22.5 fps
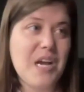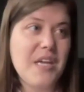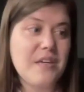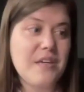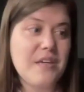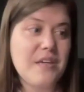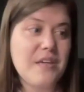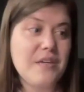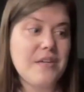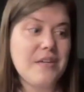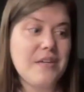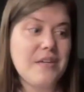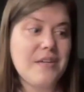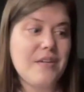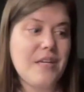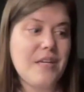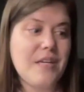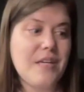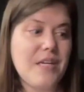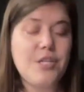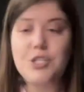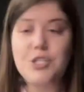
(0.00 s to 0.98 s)
I think
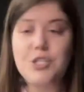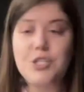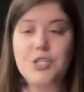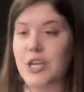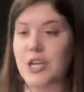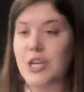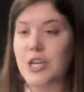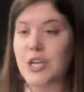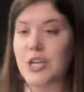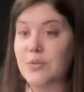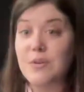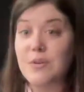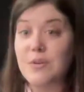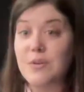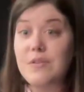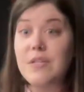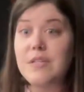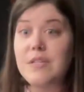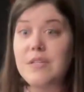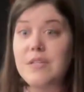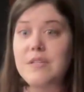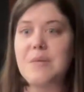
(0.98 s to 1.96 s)
in
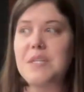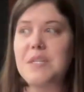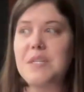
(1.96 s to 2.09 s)
general,